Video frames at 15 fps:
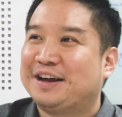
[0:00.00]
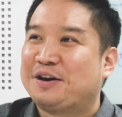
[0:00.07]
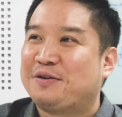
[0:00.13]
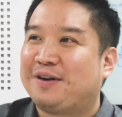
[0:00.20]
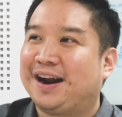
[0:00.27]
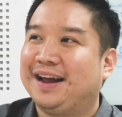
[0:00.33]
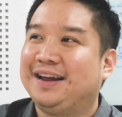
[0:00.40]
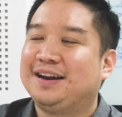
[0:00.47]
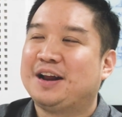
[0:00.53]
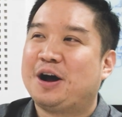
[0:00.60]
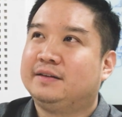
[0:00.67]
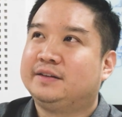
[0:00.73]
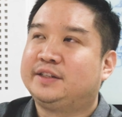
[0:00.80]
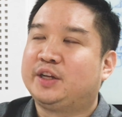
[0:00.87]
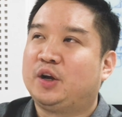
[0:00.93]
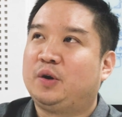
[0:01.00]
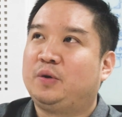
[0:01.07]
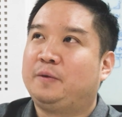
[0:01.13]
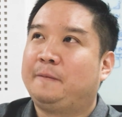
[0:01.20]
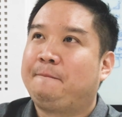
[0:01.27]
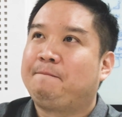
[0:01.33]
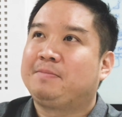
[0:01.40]
right?
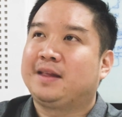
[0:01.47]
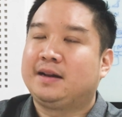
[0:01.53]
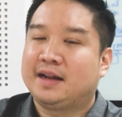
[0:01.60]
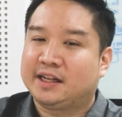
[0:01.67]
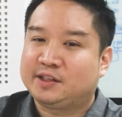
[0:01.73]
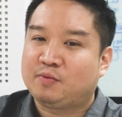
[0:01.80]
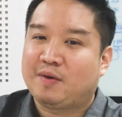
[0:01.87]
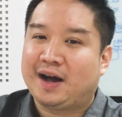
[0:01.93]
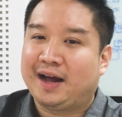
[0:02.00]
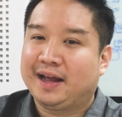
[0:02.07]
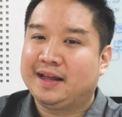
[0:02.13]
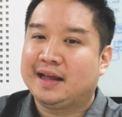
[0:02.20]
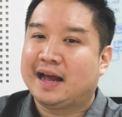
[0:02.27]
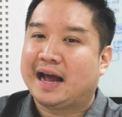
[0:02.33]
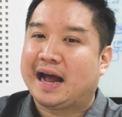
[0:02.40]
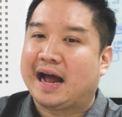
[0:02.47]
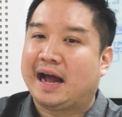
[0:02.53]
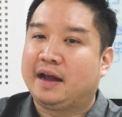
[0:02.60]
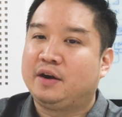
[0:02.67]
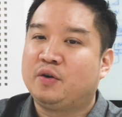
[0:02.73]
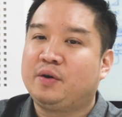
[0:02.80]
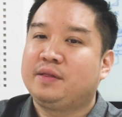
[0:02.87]
So, and that's why
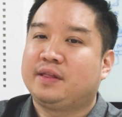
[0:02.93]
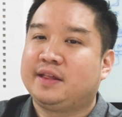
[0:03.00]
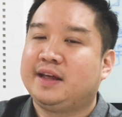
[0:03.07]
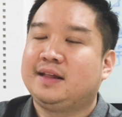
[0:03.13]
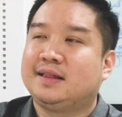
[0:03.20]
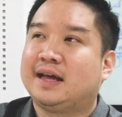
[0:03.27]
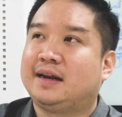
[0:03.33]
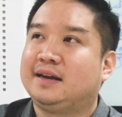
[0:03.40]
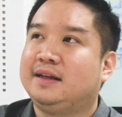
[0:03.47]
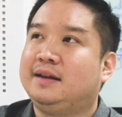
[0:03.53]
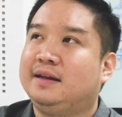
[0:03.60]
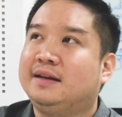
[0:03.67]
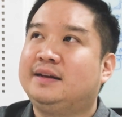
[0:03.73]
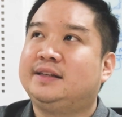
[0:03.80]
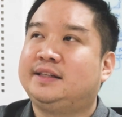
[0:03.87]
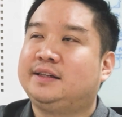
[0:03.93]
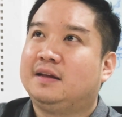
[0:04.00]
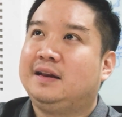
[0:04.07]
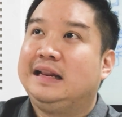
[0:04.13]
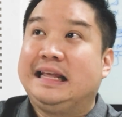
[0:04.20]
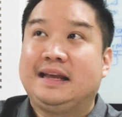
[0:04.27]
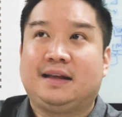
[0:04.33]
I don't think that it is
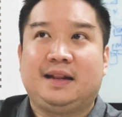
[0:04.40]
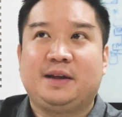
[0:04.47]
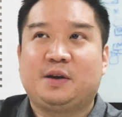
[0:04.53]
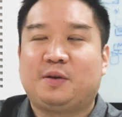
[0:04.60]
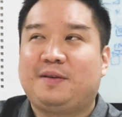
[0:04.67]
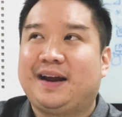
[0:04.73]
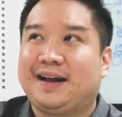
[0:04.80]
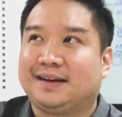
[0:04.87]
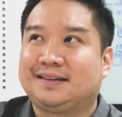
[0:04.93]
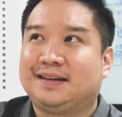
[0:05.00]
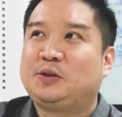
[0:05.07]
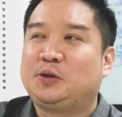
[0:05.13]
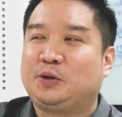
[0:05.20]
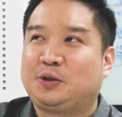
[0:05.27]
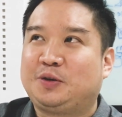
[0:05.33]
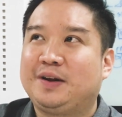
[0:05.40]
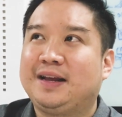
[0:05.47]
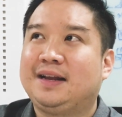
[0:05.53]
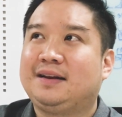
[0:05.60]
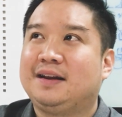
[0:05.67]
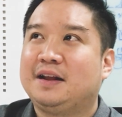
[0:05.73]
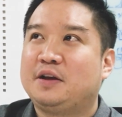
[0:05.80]
legally correct to
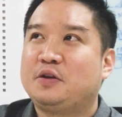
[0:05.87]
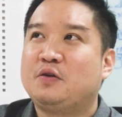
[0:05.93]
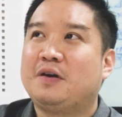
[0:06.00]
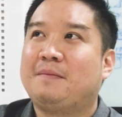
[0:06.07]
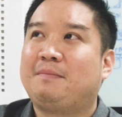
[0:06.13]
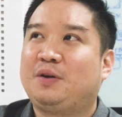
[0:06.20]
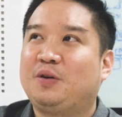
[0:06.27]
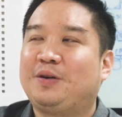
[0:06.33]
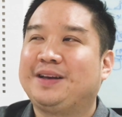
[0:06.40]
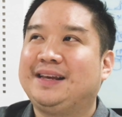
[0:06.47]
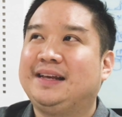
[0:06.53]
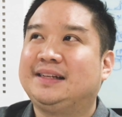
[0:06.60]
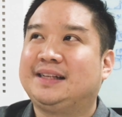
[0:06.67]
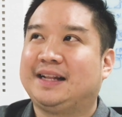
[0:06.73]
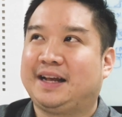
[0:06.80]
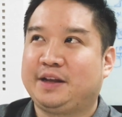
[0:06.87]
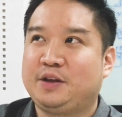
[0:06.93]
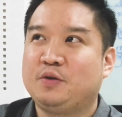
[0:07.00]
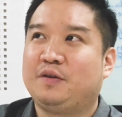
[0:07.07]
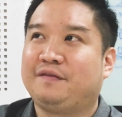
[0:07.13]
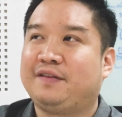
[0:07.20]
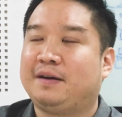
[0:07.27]
treat your employees like
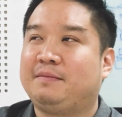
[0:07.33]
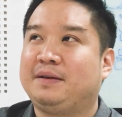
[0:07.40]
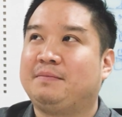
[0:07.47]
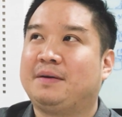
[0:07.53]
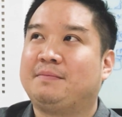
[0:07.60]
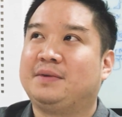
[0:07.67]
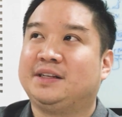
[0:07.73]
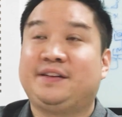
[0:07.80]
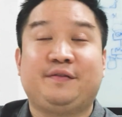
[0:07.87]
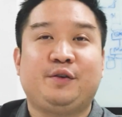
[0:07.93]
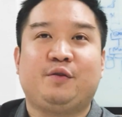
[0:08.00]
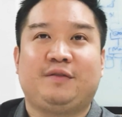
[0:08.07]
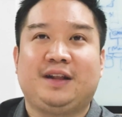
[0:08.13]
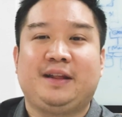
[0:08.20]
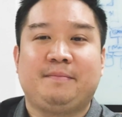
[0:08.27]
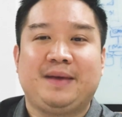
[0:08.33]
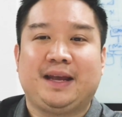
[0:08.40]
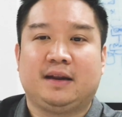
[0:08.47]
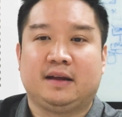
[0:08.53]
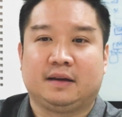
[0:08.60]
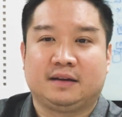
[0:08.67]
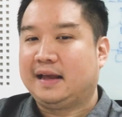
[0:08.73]
your family members, if you really
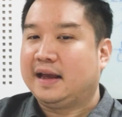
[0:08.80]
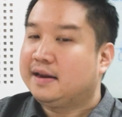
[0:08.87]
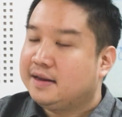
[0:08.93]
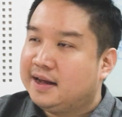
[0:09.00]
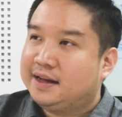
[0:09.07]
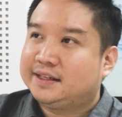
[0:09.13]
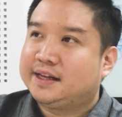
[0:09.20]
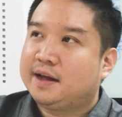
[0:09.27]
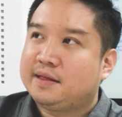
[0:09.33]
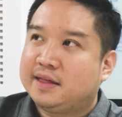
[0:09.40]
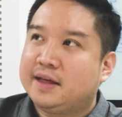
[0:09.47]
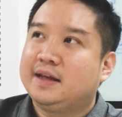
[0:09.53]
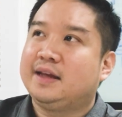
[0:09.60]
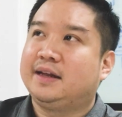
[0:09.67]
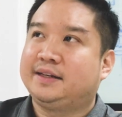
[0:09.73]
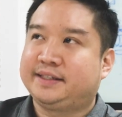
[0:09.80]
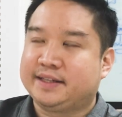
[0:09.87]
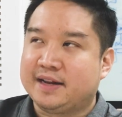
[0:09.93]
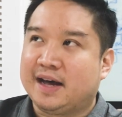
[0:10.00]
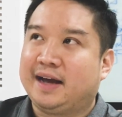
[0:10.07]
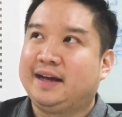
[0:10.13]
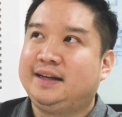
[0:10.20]
mean it. And yes, I think it's
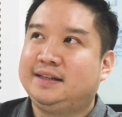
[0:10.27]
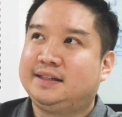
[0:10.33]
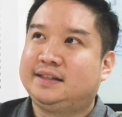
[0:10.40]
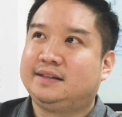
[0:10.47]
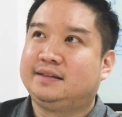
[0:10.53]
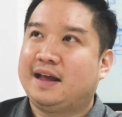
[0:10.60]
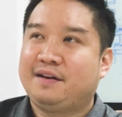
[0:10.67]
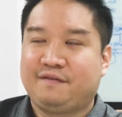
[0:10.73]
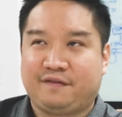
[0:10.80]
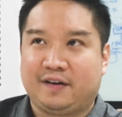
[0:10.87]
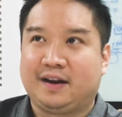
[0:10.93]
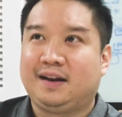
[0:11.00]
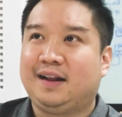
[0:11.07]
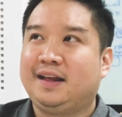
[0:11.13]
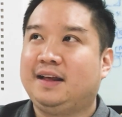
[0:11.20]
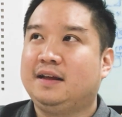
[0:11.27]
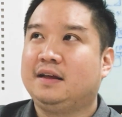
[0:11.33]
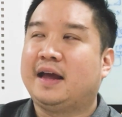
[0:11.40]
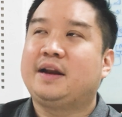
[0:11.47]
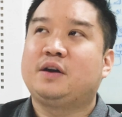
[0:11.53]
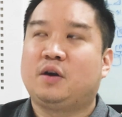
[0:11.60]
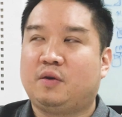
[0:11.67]
nice and friendly
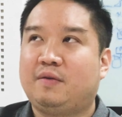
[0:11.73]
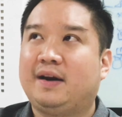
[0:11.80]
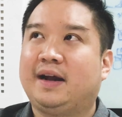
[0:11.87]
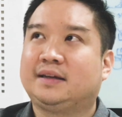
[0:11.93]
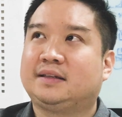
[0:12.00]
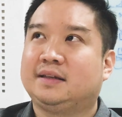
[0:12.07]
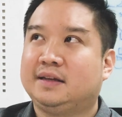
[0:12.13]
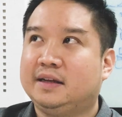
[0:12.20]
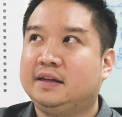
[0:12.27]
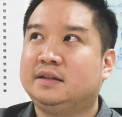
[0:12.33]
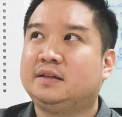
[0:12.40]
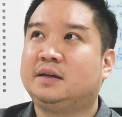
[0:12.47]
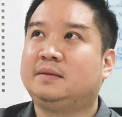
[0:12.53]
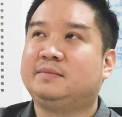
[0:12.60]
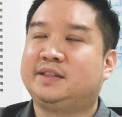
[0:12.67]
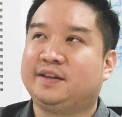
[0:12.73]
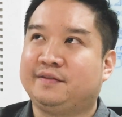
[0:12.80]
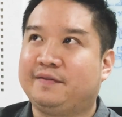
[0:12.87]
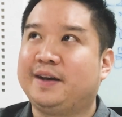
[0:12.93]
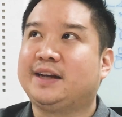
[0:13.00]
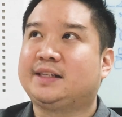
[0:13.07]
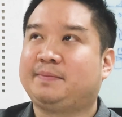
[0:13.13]
and correct in terms
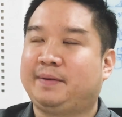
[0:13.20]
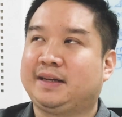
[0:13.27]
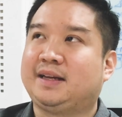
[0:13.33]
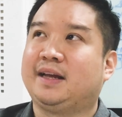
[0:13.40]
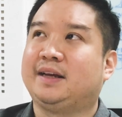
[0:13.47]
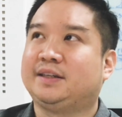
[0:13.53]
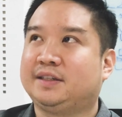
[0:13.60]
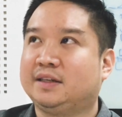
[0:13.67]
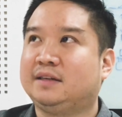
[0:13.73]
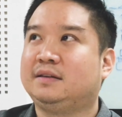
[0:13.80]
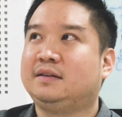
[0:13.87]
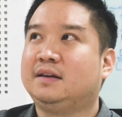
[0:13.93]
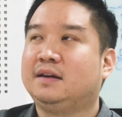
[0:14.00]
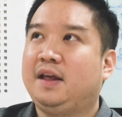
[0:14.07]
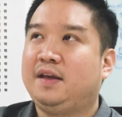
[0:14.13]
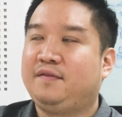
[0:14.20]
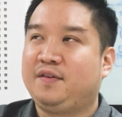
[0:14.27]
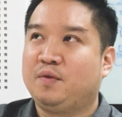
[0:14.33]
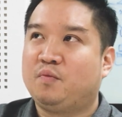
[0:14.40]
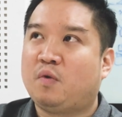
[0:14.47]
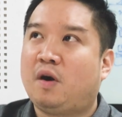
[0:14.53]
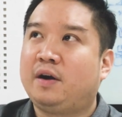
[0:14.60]
of expectation if
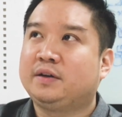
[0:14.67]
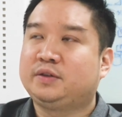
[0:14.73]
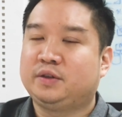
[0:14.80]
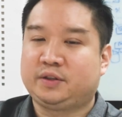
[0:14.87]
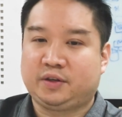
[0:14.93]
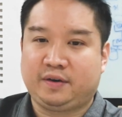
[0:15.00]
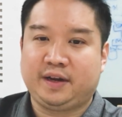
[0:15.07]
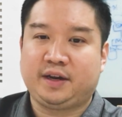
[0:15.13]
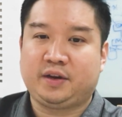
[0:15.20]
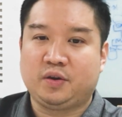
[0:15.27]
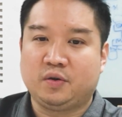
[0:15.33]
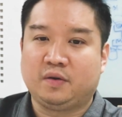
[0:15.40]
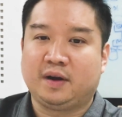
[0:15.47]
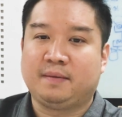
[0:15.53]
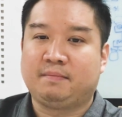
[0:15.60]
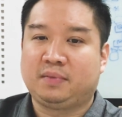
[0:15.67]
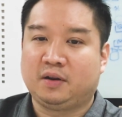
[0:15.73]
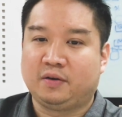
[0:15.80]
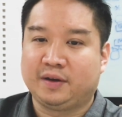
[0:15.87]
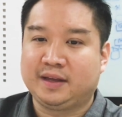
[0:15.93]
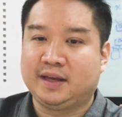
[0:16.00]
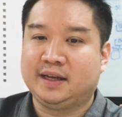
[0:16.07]
you want to treat your
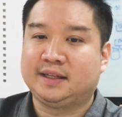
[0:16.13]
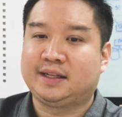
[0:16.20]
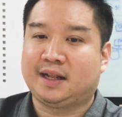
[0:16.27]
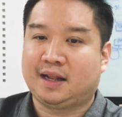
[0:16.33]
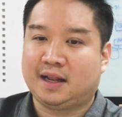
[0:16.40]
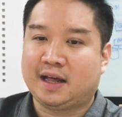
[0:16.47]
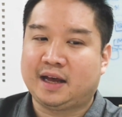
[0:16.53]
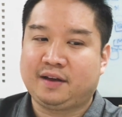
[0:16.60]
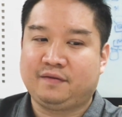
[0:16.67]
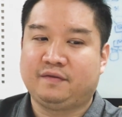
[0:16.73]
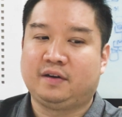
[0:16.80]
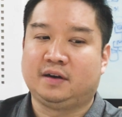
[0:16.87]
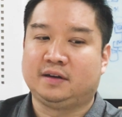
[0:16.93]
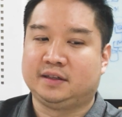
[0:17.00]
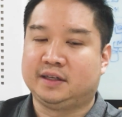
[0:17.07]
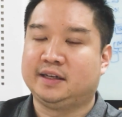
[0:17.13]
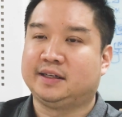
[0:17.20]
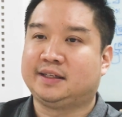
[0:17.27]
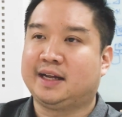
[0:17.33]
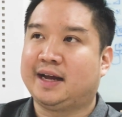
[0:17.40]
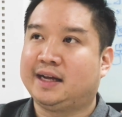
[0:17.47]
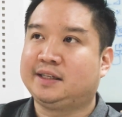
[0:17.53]
employees like
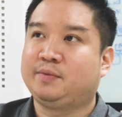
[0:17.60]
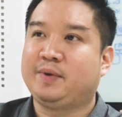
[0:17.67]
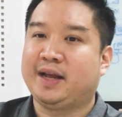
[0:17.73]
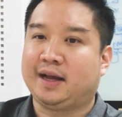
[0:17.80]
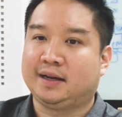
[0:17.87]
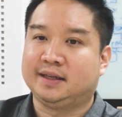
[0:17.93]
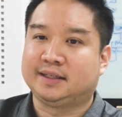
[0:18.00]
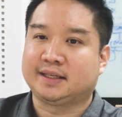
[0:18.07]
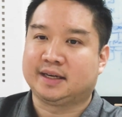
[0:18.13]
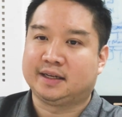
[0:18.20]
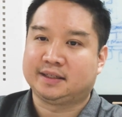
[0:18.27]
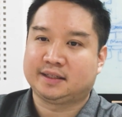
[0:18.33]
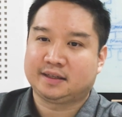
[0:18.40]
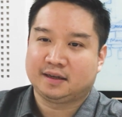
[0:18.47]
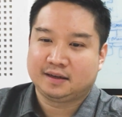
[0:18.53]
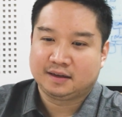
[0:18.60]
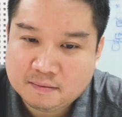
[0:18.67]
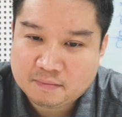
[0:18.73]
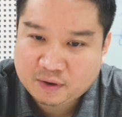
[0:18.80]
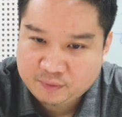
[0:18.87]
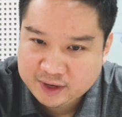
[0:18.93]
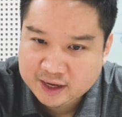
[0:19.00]
volunteers, as we had discussed.
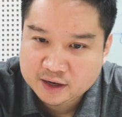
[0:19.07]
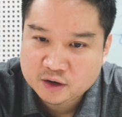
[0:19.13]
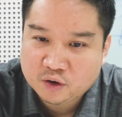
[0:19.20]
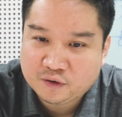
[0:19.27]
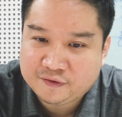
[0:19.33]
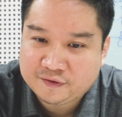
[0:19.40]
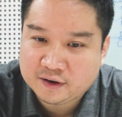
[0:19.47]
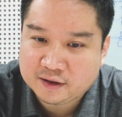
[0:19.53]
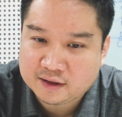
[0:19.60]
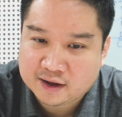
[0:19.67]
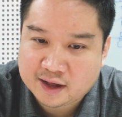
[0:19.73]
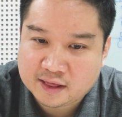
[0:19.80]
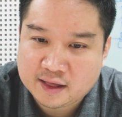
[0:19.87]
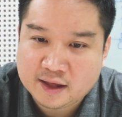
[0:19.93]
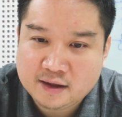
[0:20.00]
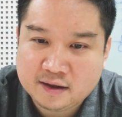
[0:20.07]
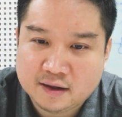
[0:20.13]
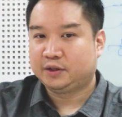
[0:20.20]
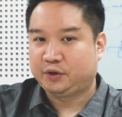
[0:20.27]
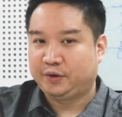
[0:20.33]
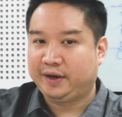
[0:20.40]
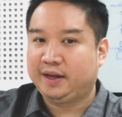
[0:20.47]
But we can go further, I think.
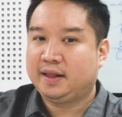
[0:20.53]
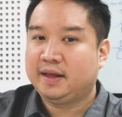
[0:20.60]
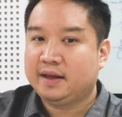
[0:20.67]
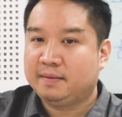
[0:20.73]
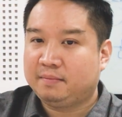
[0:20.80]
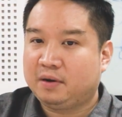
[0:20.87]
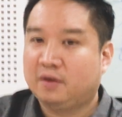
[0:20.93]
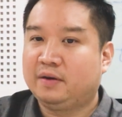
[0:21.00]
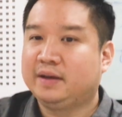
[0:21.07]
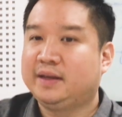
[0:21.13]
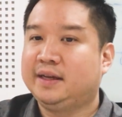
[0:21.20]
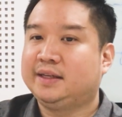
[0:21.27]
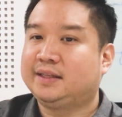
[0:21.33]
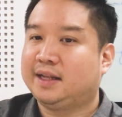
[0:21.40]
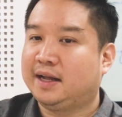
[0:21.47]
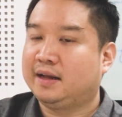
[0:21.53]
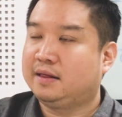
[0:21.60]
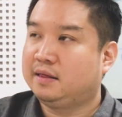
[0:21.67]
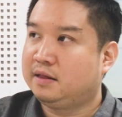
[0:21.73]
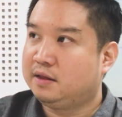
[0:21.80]
Treating employees like